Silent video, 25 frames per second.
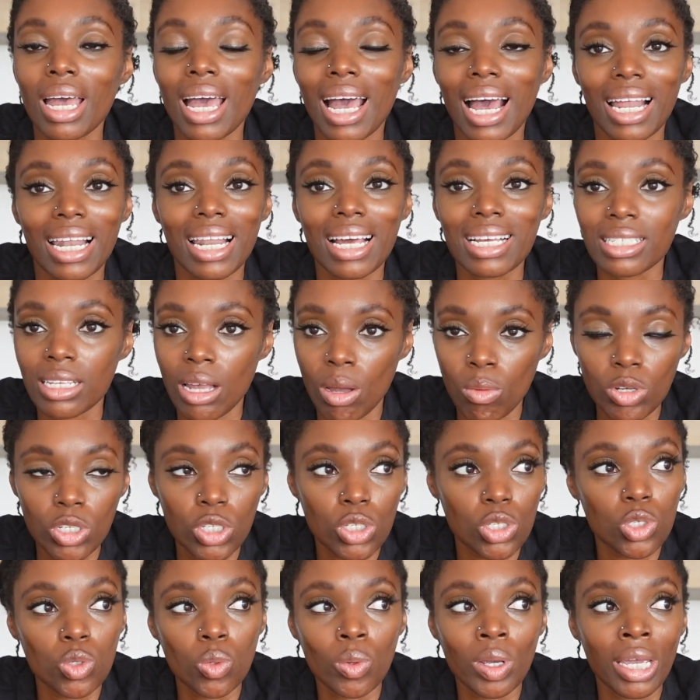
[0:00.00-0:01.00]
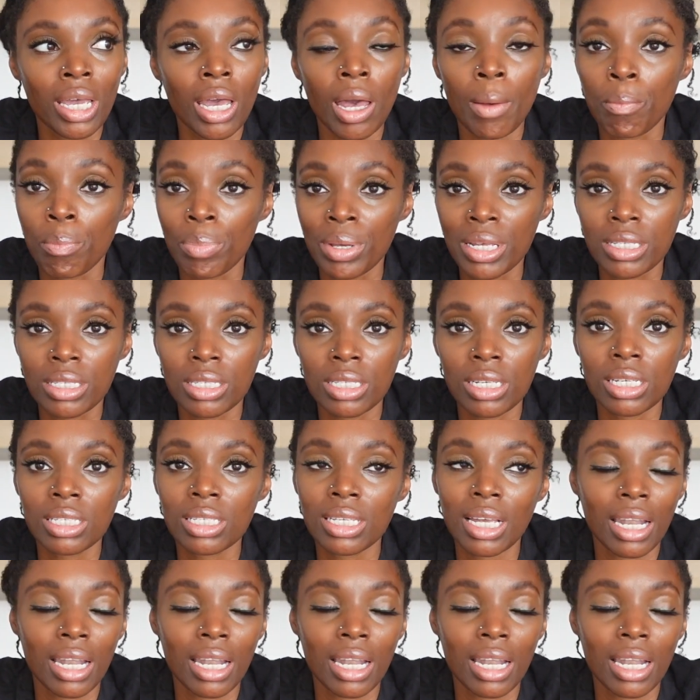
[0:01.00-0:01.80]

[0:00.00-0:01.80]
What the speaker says: Unless I was doing a business